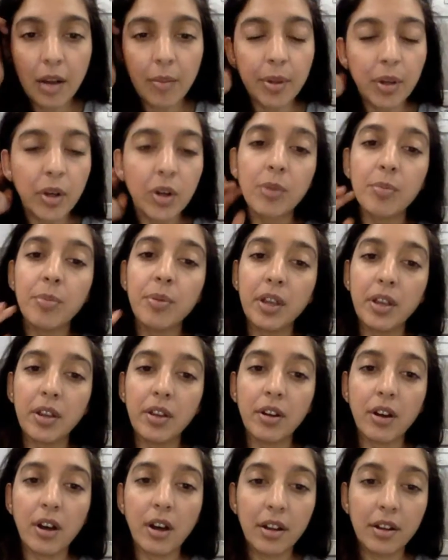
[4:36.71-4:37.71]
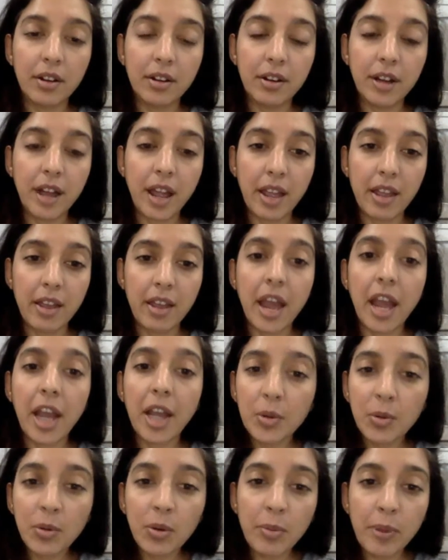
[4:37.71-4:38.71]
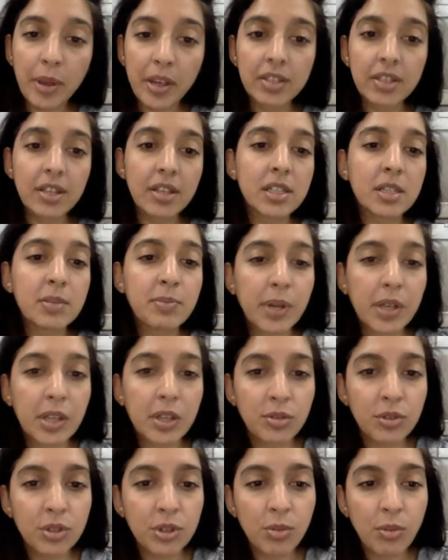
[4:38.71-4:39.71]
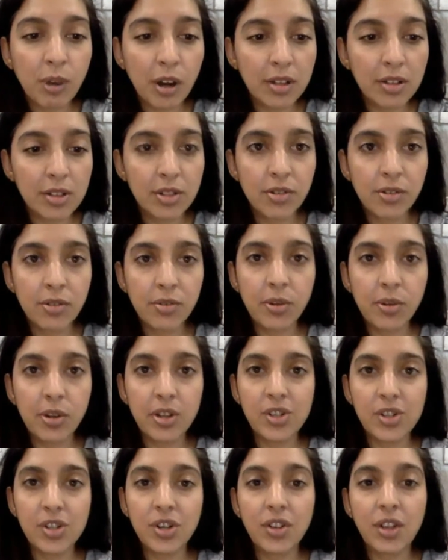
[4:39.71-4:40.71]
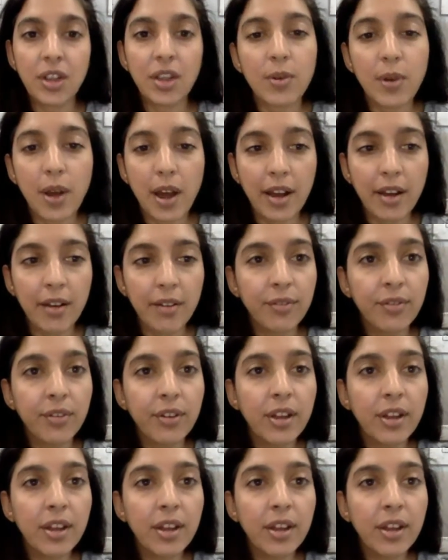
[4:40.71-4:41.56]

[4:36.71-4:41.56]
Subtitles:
It could be on an annual basis, but you do want to ensure that you have